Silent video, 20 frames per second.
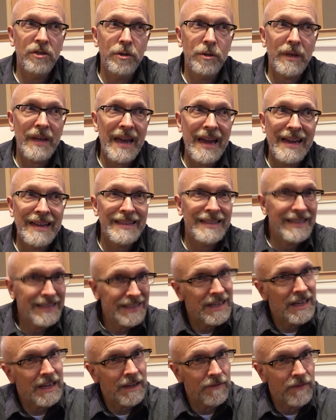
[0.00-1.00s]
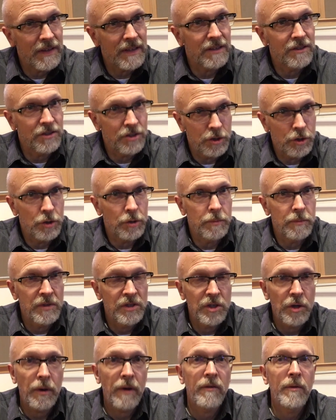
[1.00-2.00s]
you can't sing via Zoom,
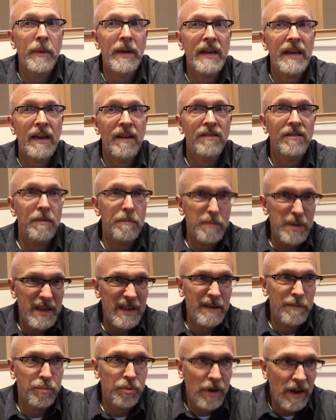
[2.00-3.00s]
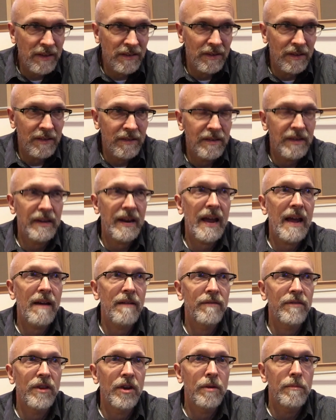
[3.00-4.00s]
so everybody has to be present and
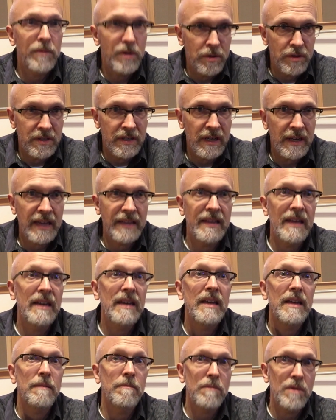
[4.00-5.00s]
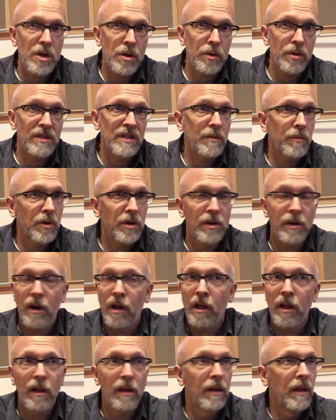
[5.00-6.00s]
have their music and then hit mute, and
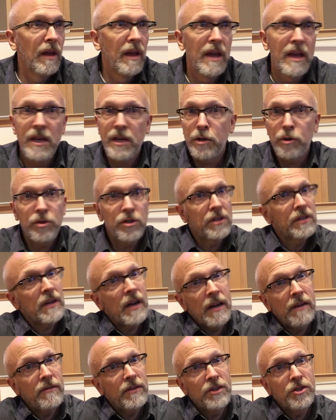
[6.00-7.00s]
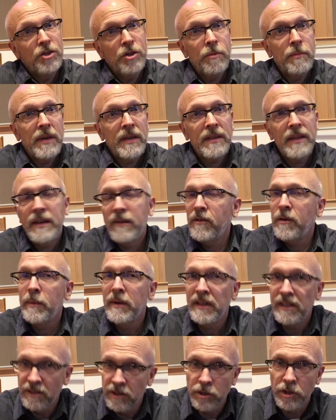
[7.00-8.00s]
you just kind of assuming that
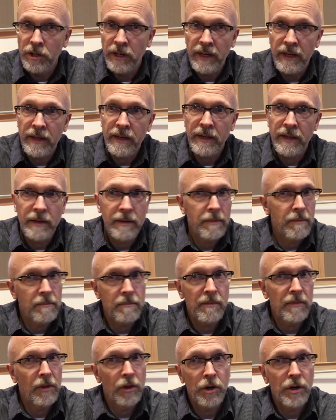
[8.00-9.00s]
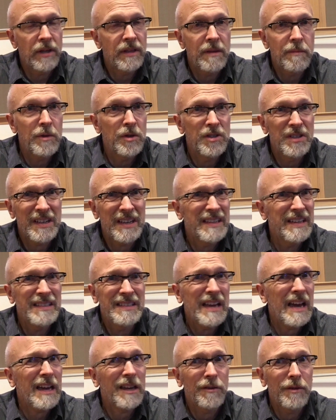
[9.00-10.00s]
everybody's learning the music and it's
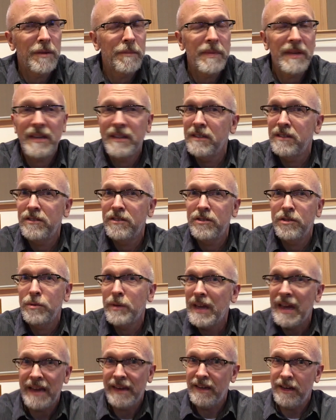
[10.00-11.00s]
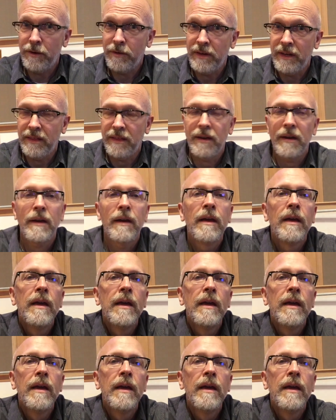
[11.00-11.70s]
accurate because you can't hear anything.